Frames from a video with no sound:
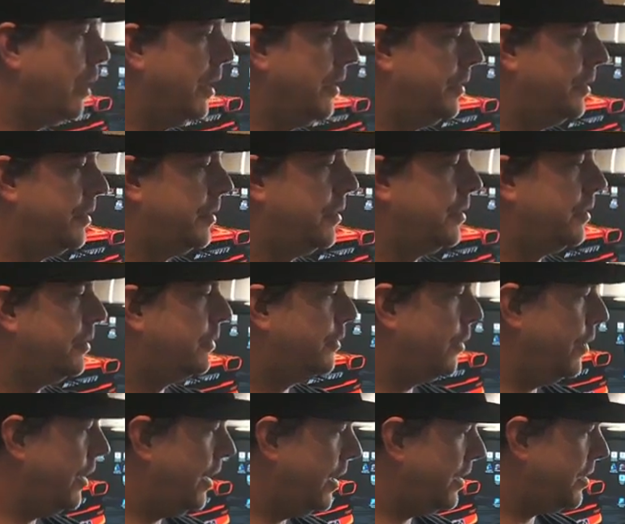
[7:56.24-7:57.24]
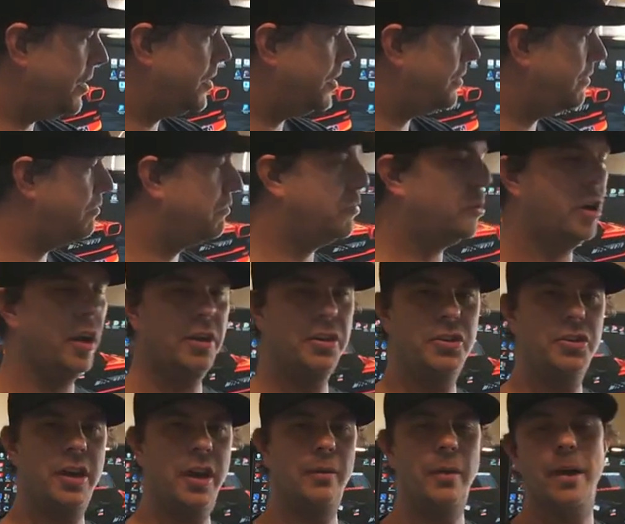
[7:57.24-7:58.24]
But for this
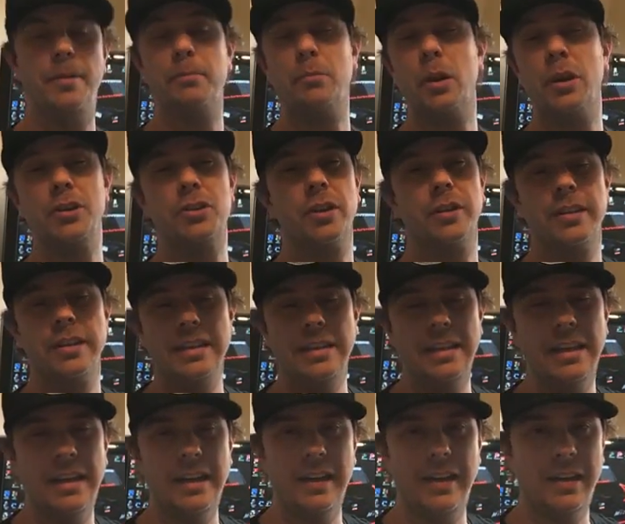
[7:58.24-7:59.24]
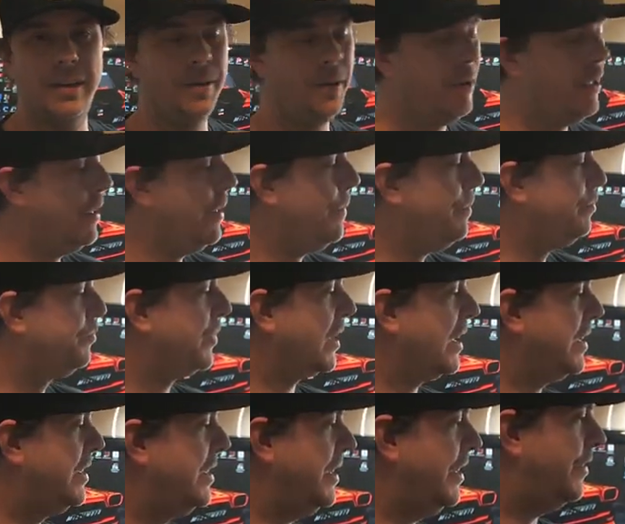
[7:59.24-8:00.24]
brushed, I ran brushed on the
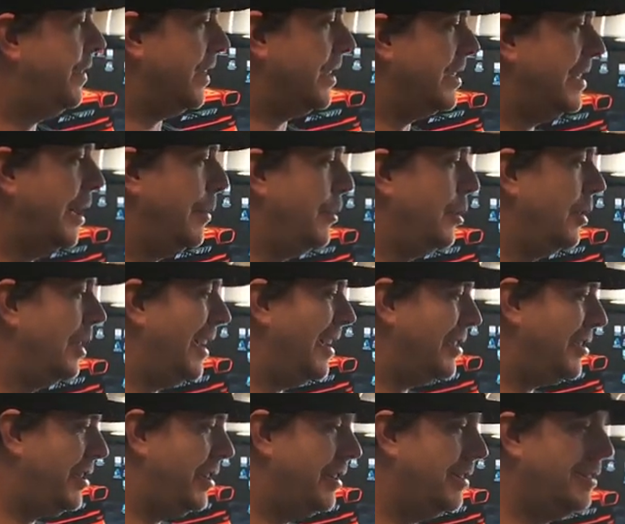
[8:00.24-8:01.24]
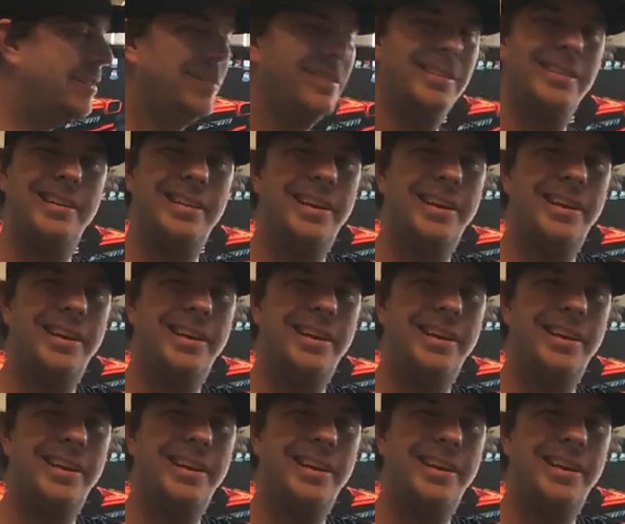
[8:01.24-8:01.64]
CFXW last year.